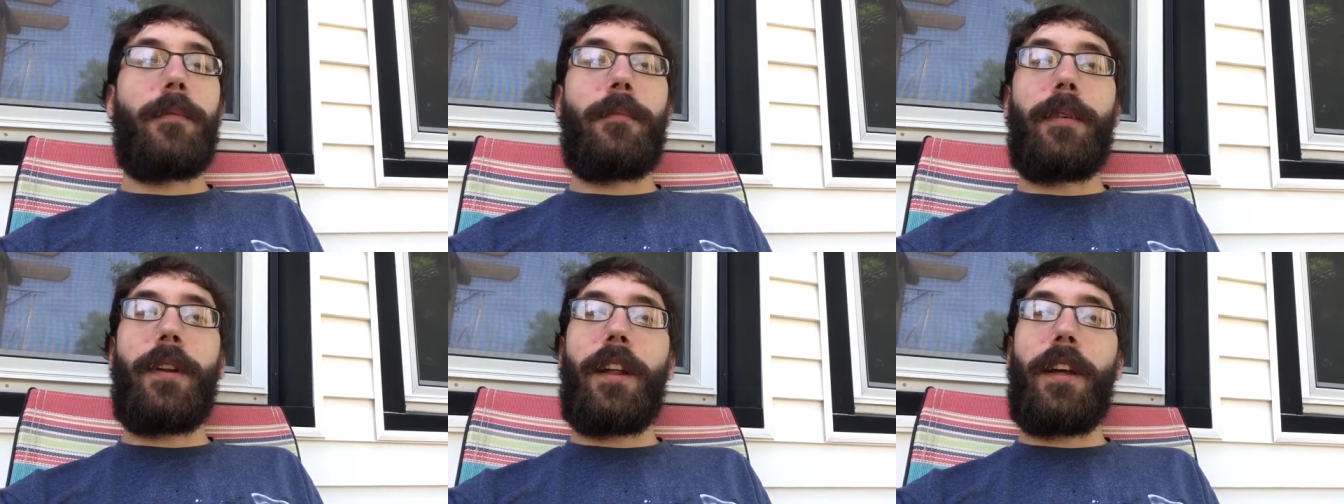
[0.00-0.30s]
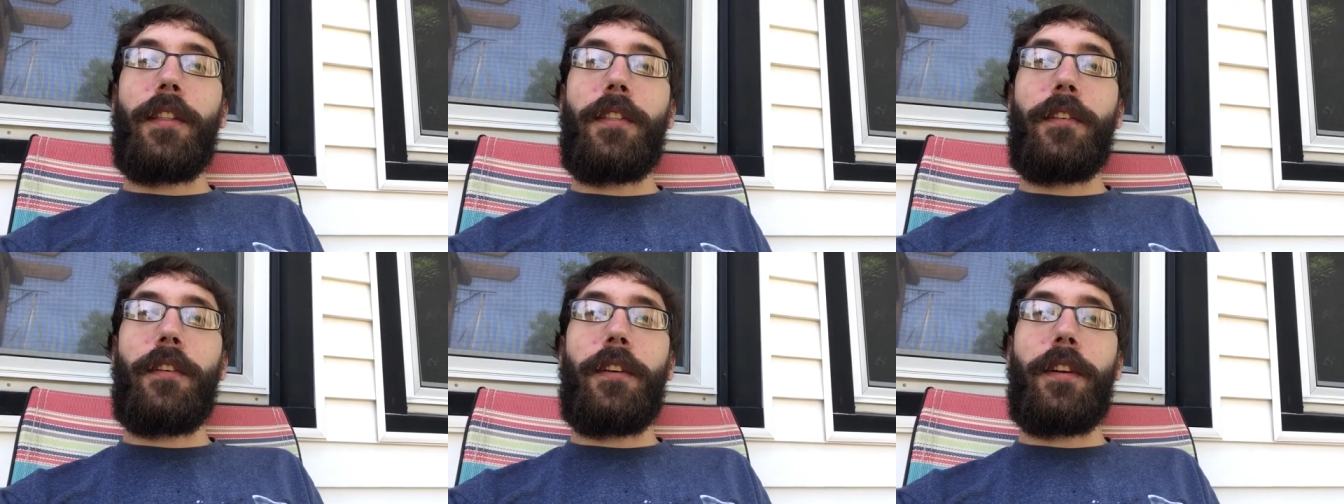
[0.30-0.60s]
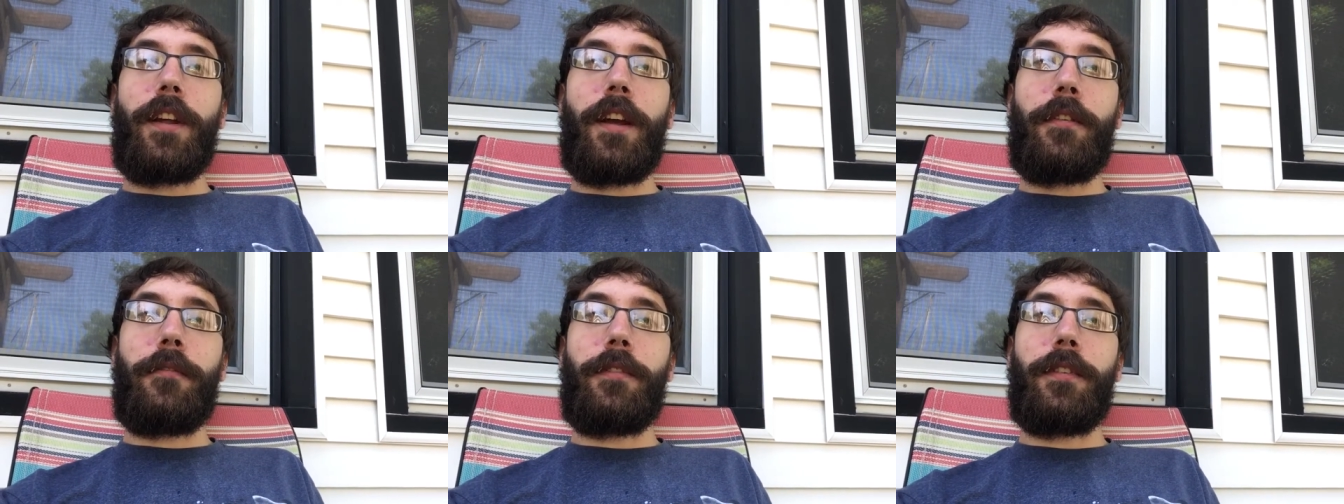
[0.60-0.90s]
but I
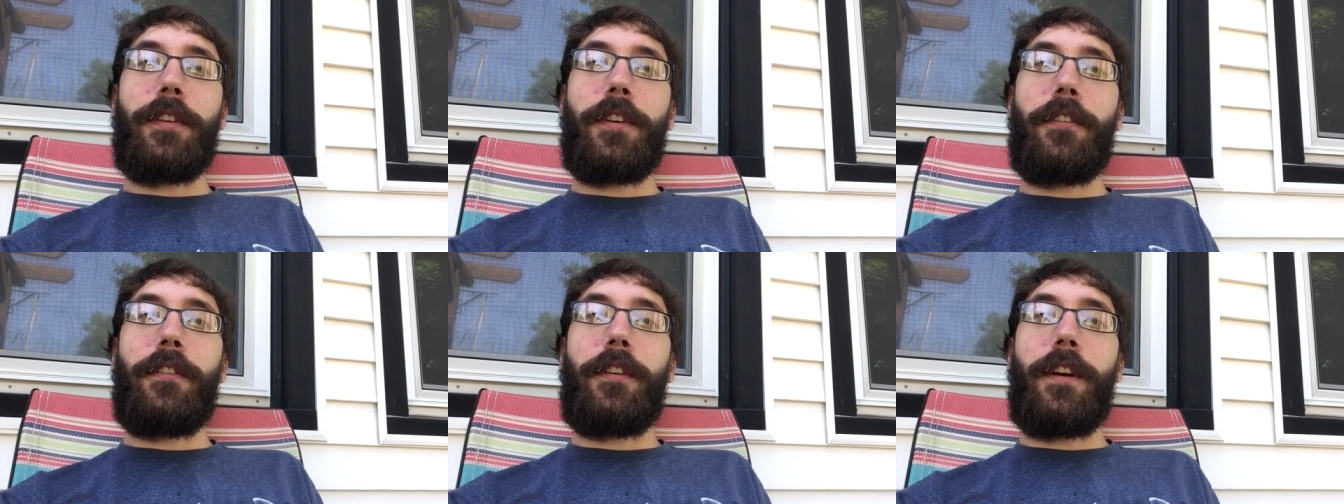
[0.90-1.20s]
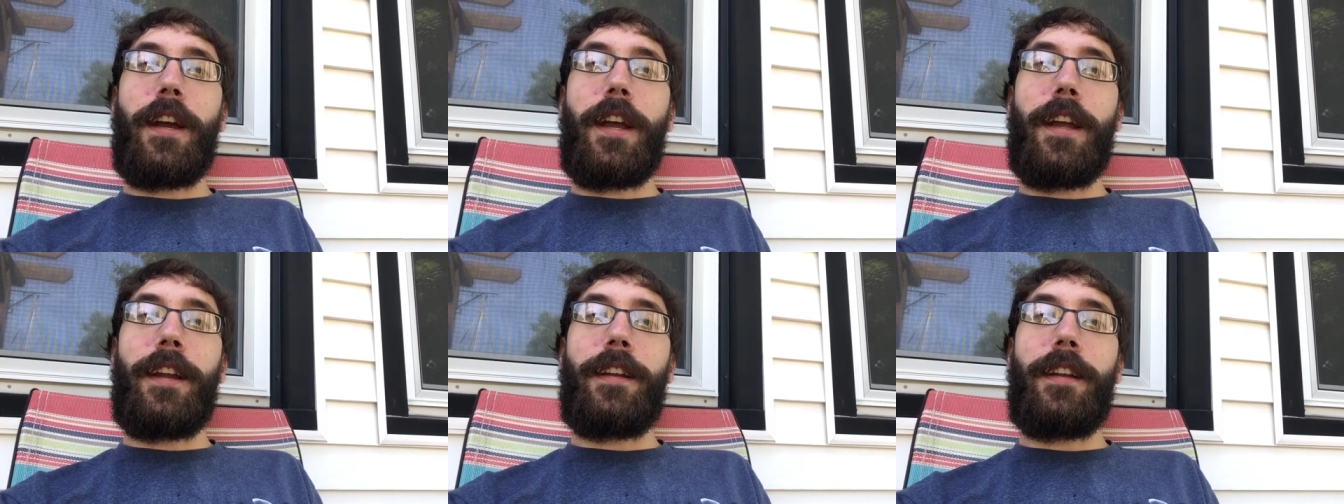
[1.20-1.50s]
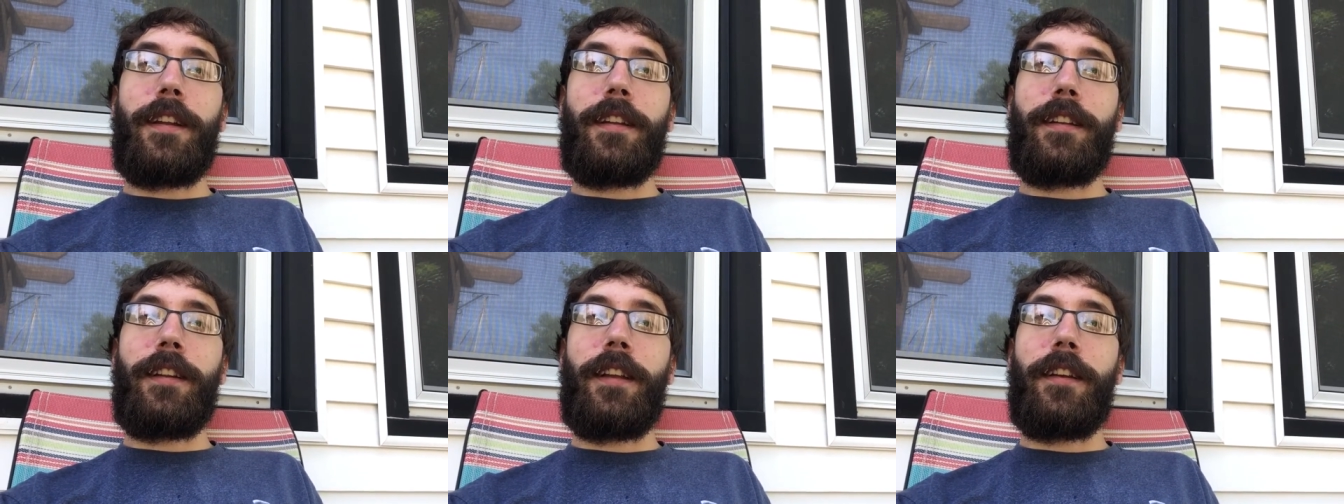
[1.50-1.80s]
thought I would go ahead
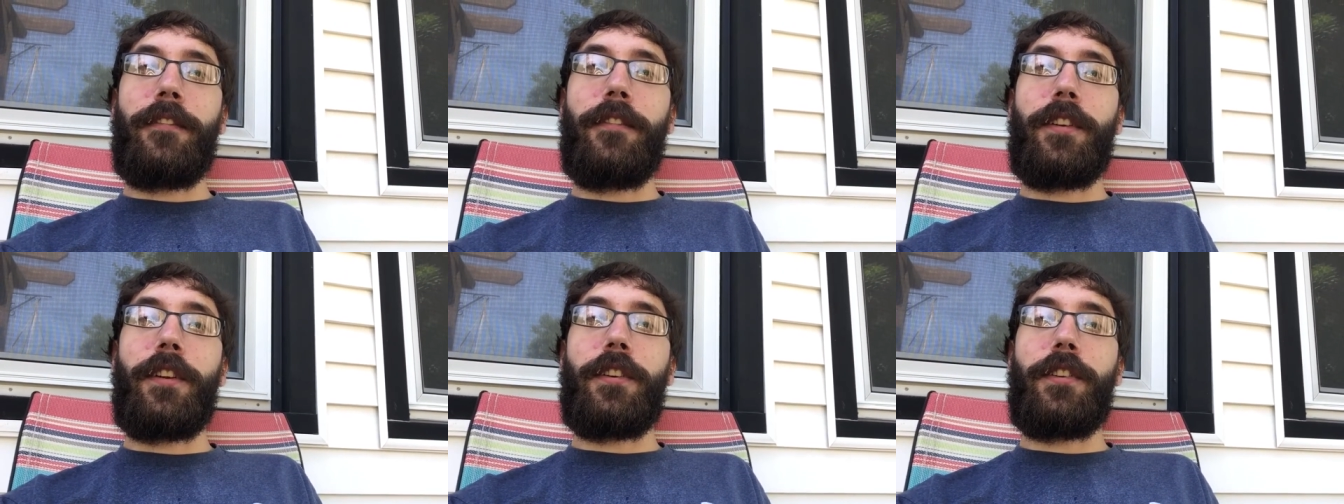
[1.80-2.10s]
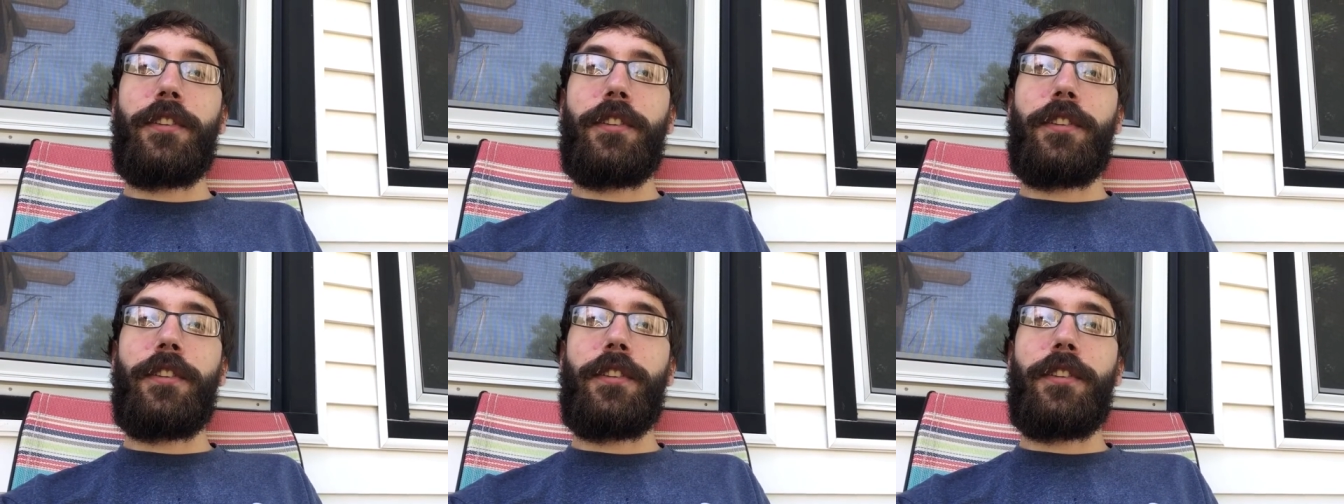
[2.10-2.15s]
and give it a